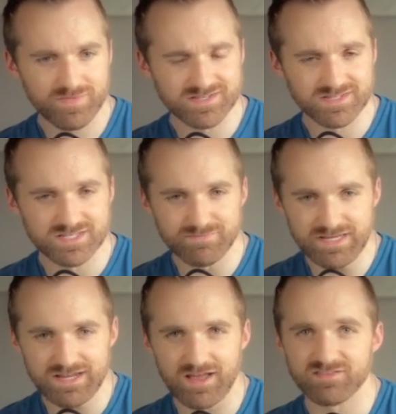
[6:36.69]
This is
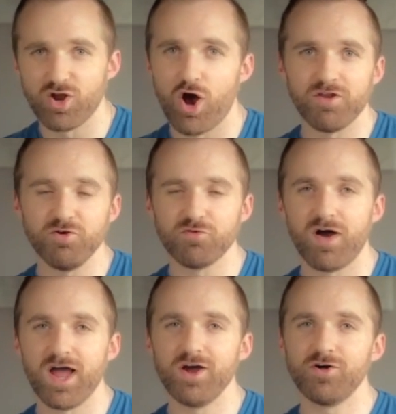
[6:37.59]
me as an
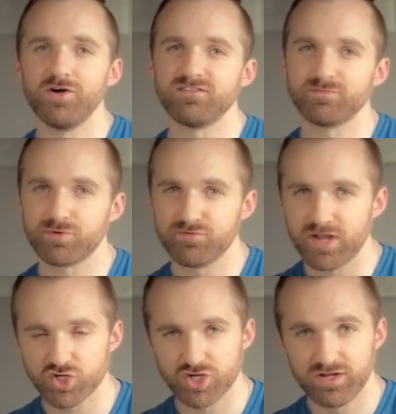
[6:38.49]
audiophile, as a
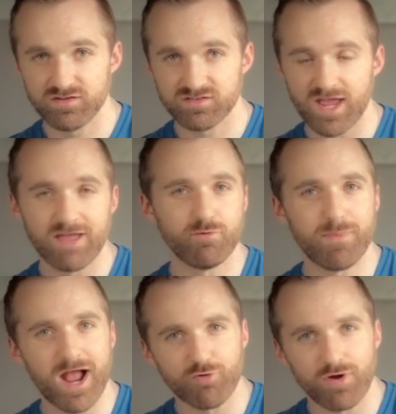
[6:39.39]
perfectionist. I have a
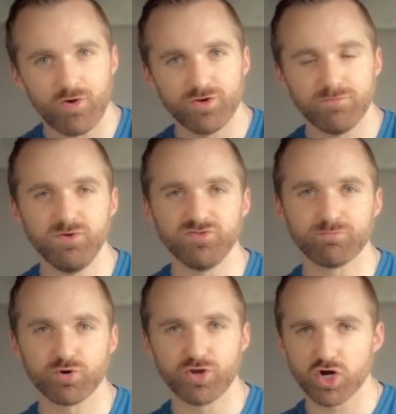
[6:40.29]
background in
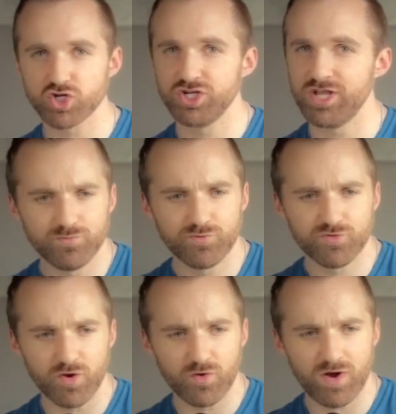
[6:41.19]
music production,
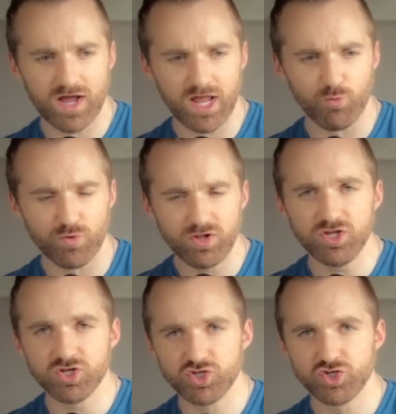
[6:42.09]
so I
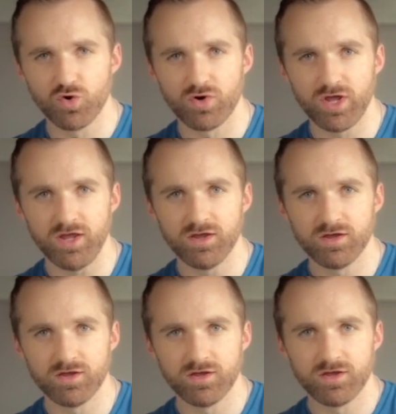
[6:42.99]
really
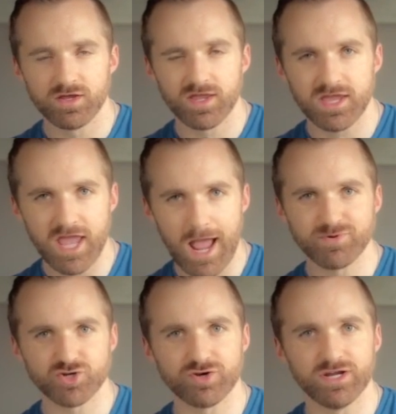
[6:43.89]
enjoy
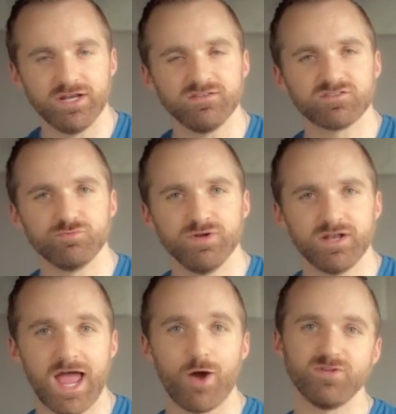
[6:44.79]
capturing an
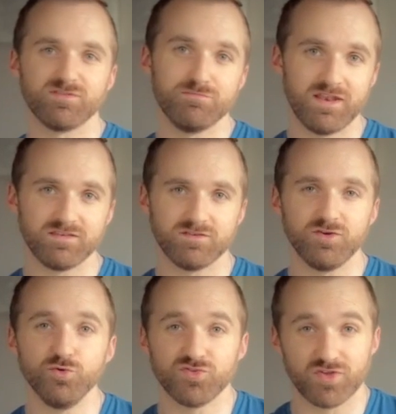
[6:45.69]
instrument how it's meant
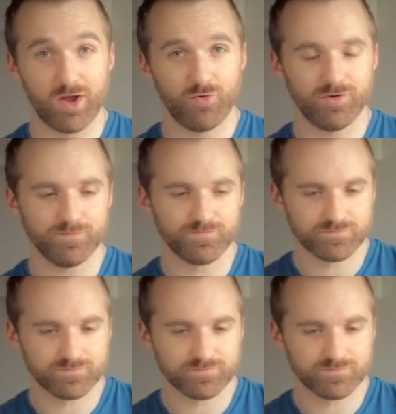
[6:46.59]
to sound.